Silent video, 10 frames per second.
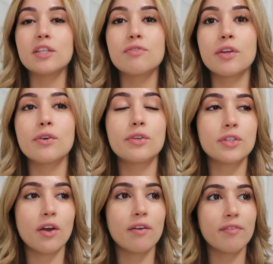These
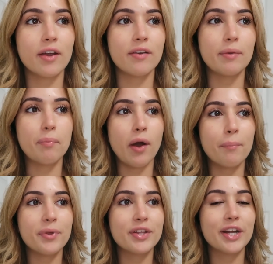videos are very
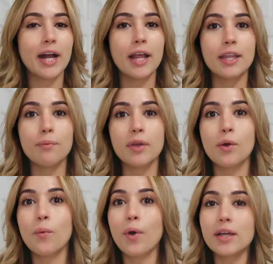popular, highly
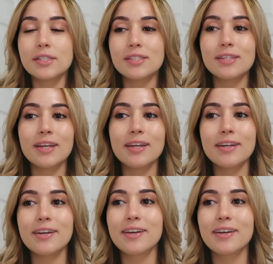requested.